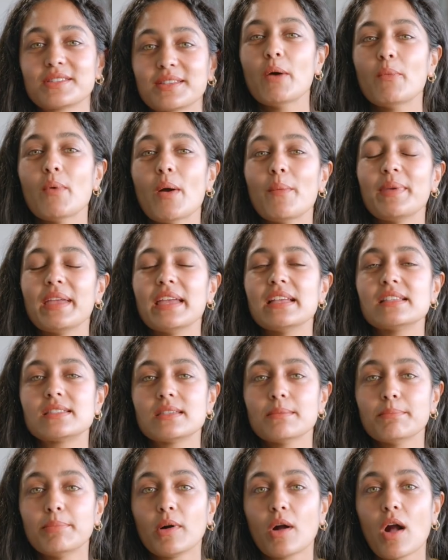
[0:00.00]
But when we eat
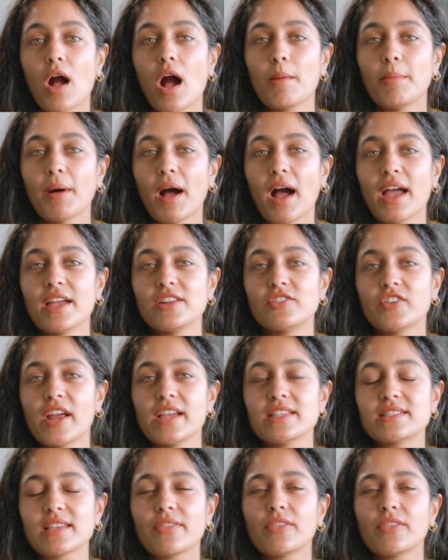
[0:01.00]
simple carbohydrates,